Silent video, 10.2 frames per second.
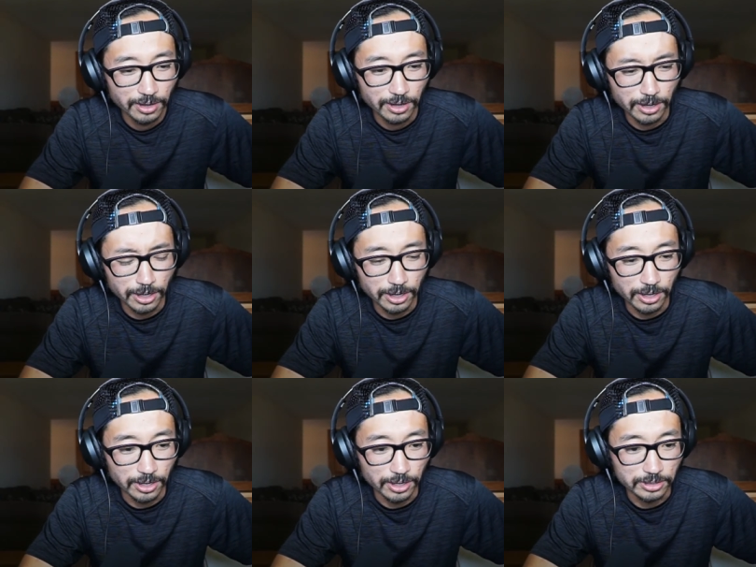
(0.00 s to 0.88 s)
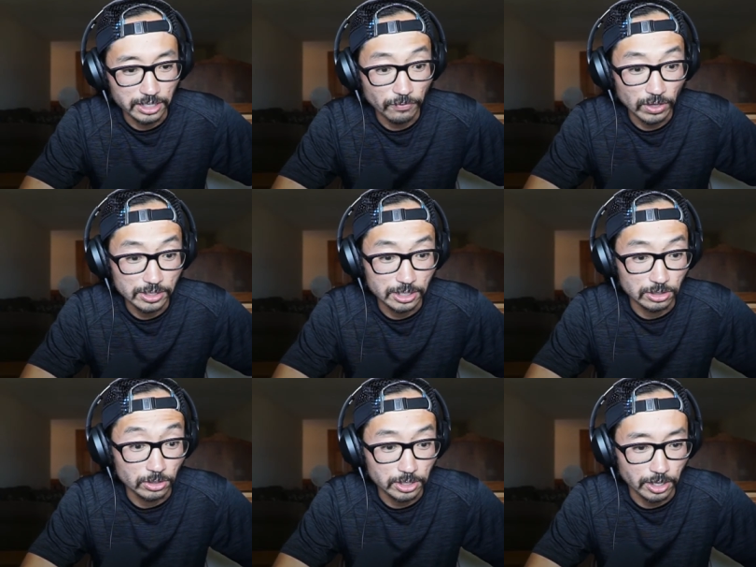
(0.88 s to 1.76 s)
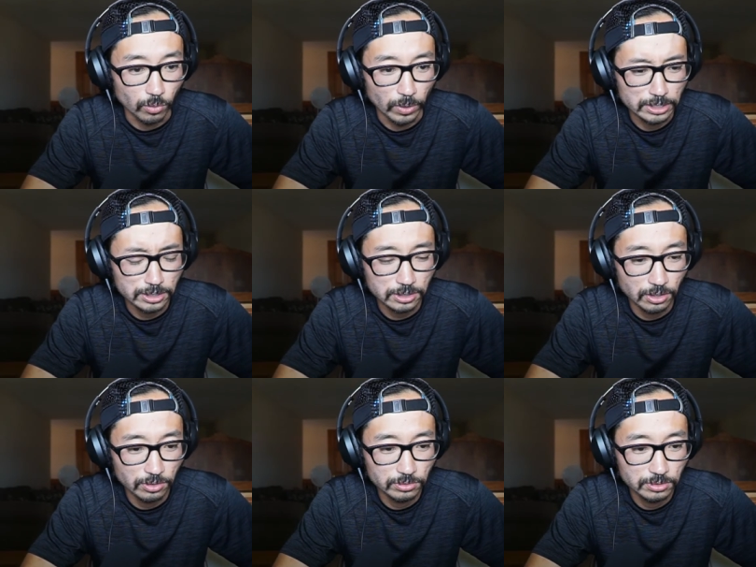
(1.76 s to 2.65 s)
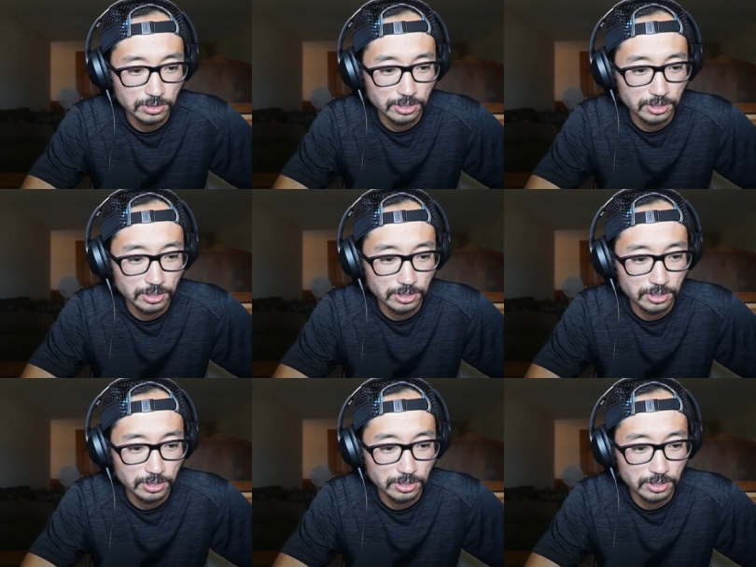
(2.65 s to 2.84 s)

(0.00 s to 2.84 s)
Jeff Elliott says, it looks like a whetstone.